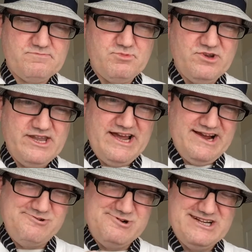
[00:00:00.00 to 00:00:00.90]
but
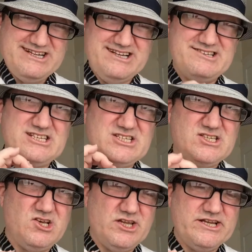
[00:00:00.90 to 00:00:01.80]
now it's a
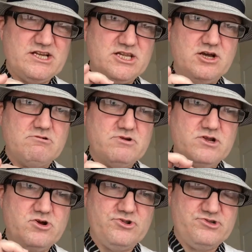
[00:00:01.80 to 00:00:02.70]
solid Lauren
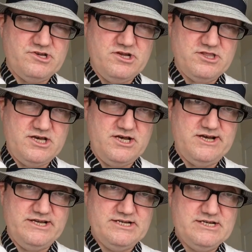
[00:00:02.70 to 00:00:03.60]
Godcher
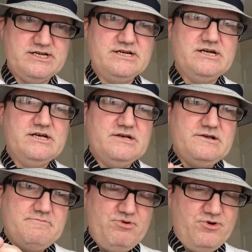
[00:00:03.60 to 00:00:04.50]
thigh.
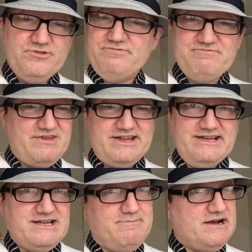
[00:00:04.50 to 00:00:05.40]
But I
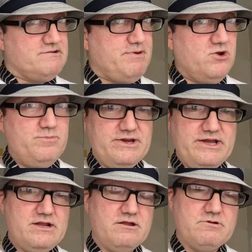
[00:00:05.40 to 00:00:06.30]
need it back to
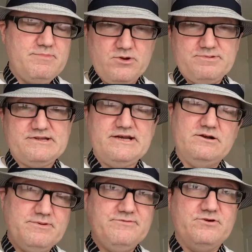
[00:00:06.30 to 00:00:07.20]
Popey, Lauren Pope
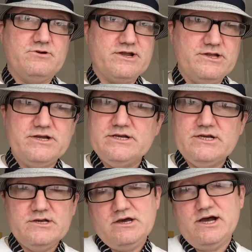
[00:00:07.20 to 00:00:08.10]
style, before I can
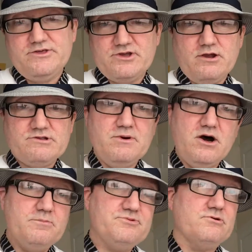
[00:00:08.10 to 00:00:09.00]
either go to
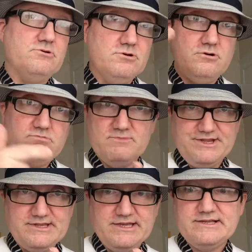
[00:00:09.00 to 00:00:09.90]
Marbs or
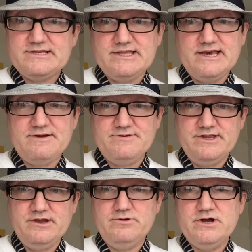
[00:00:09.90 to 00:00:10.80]
indeed to the
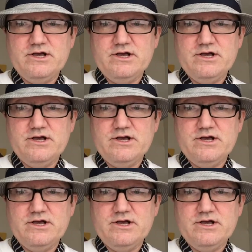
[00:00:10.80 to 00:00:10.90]
Avenue.